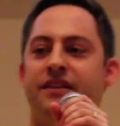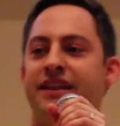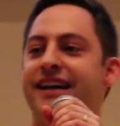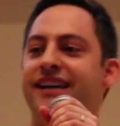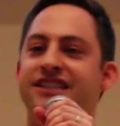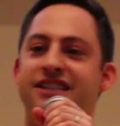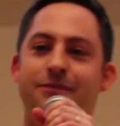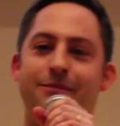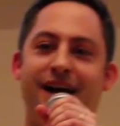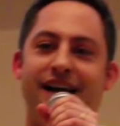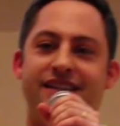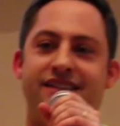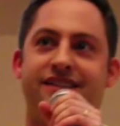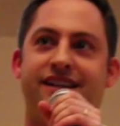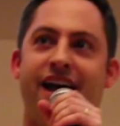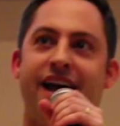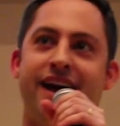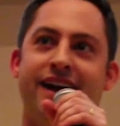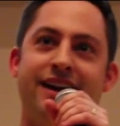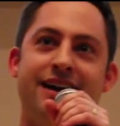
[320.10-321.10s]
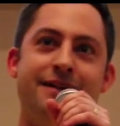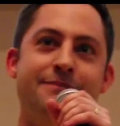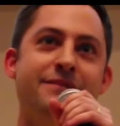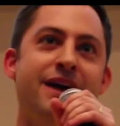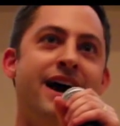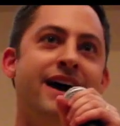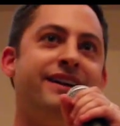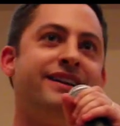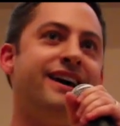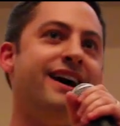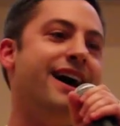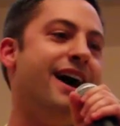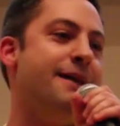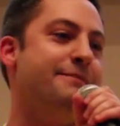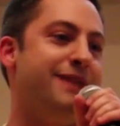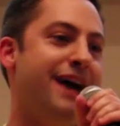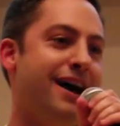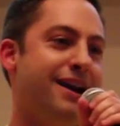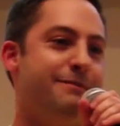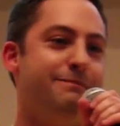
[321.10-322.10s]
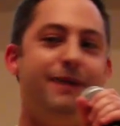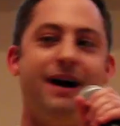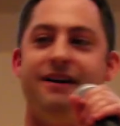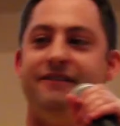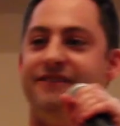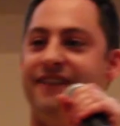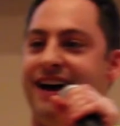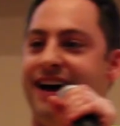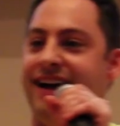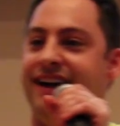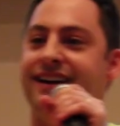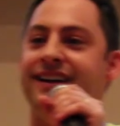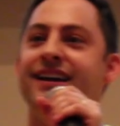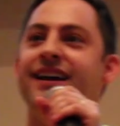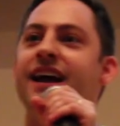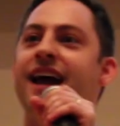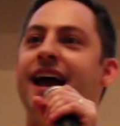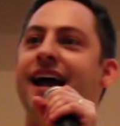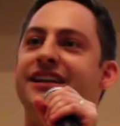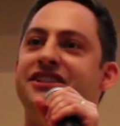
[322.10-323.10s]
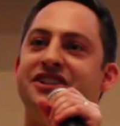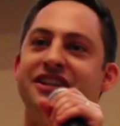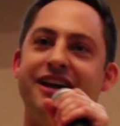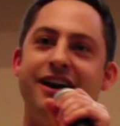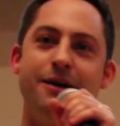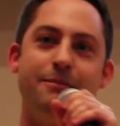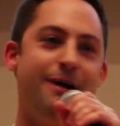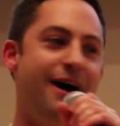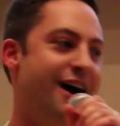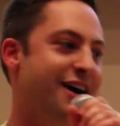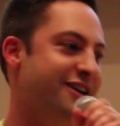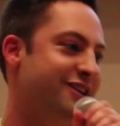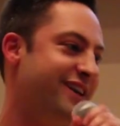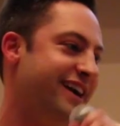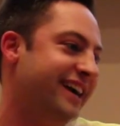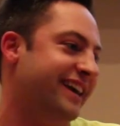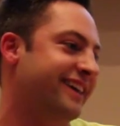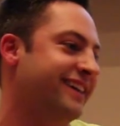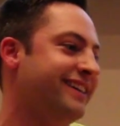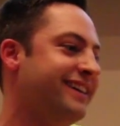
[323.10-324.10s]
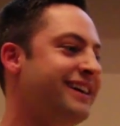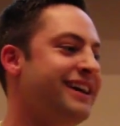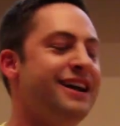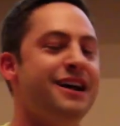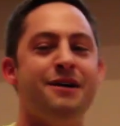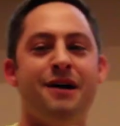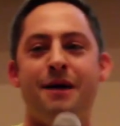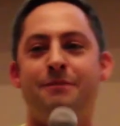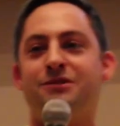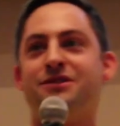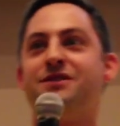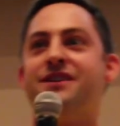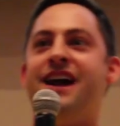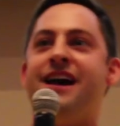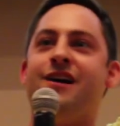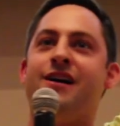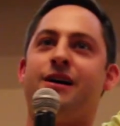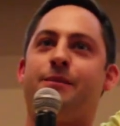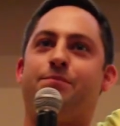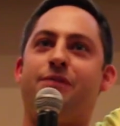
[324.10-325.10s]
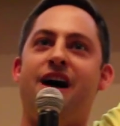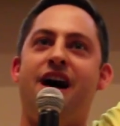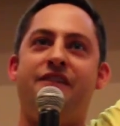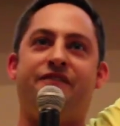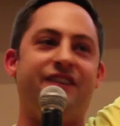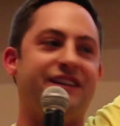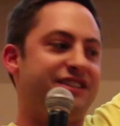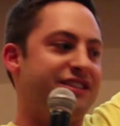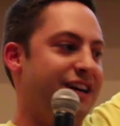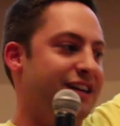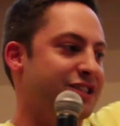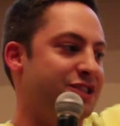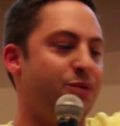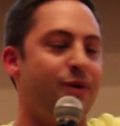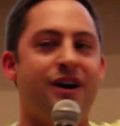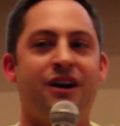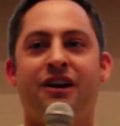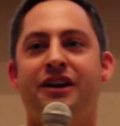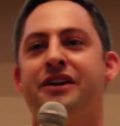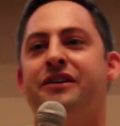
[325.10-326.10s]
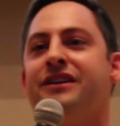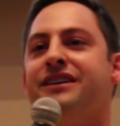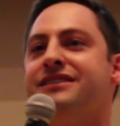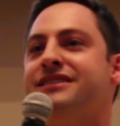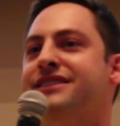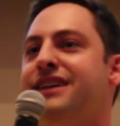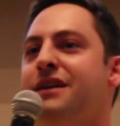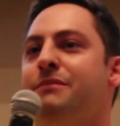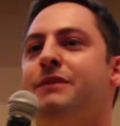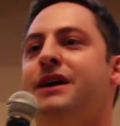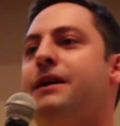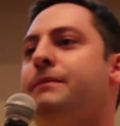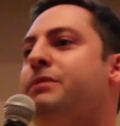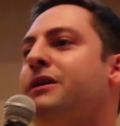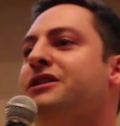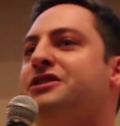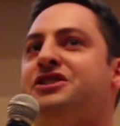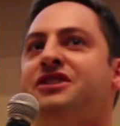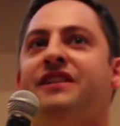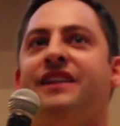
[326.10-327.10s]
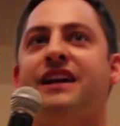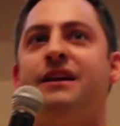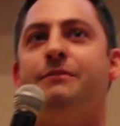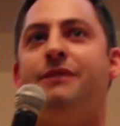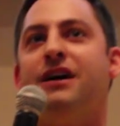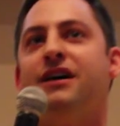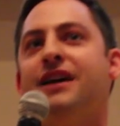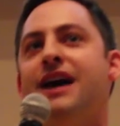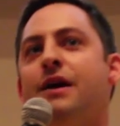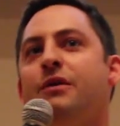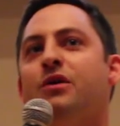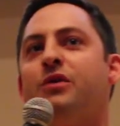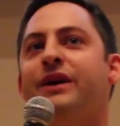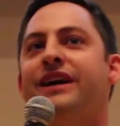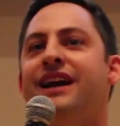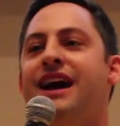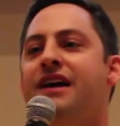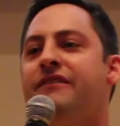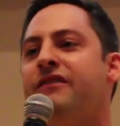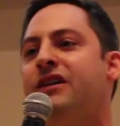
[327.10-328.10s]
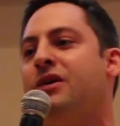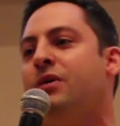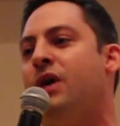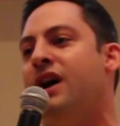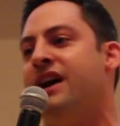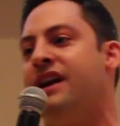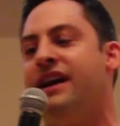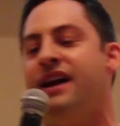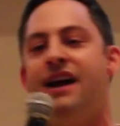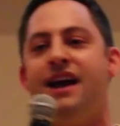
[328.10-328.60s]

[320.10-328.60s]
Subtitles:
link to my site. I'm not above SEO pondering. I'm Eric Profits on Twitter. You can send me a personal email and I will read everyone.